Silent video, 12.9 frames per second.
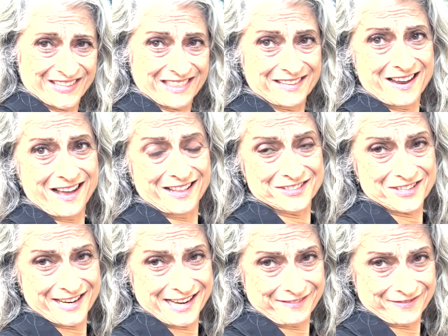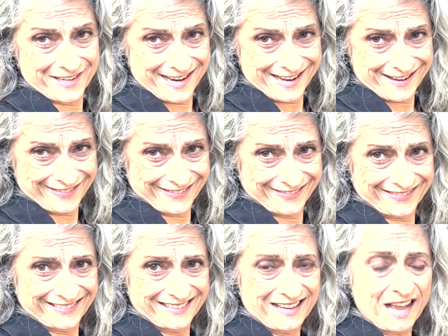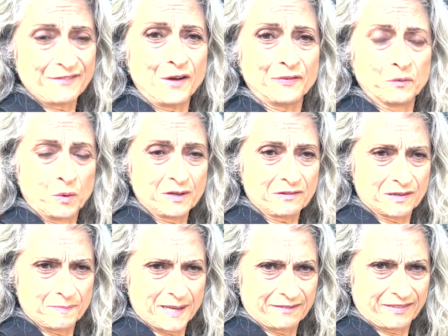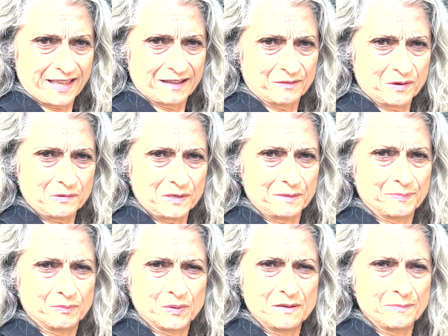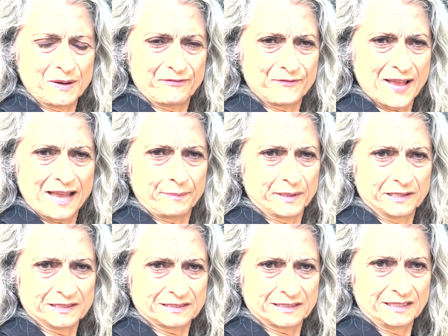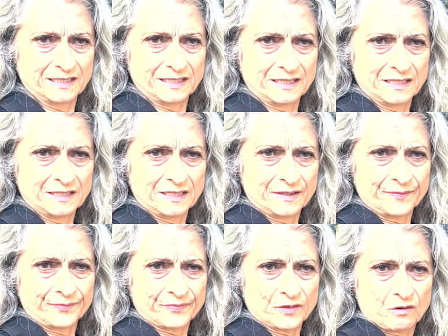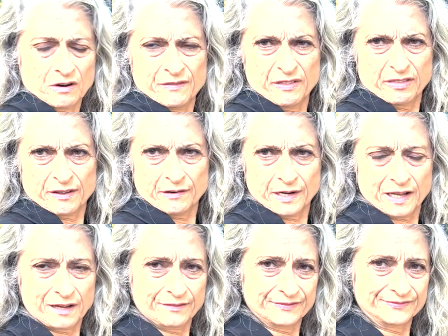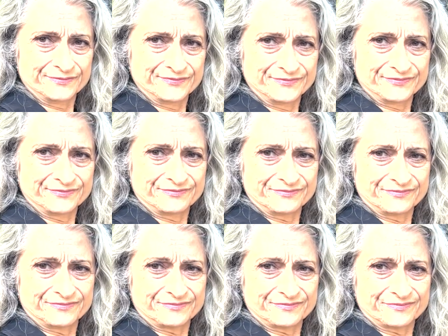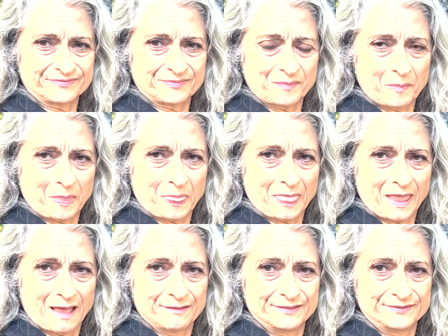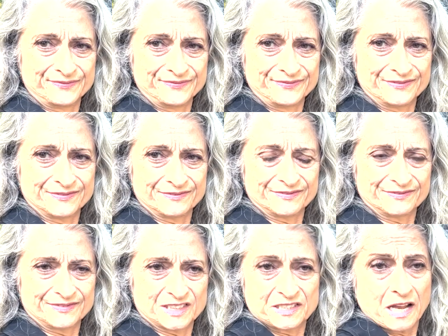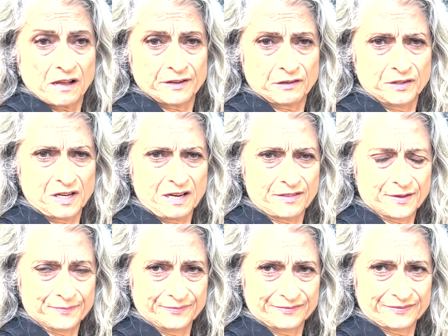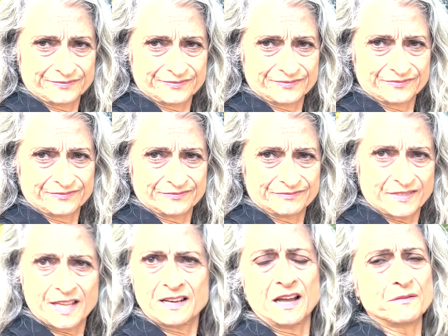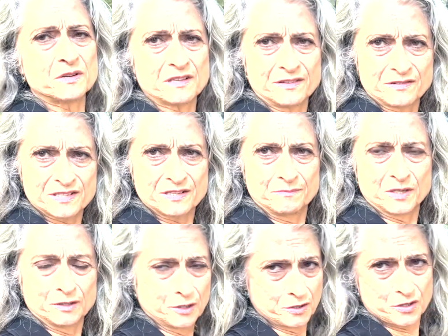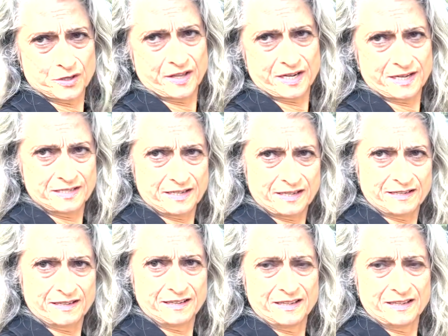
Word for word: with the knowledge I have now. I've often wondered about that. What would it, wouldn't be fabulous or even 30. Yeah. Because now I don't need them. Then I was under some delusion that I did,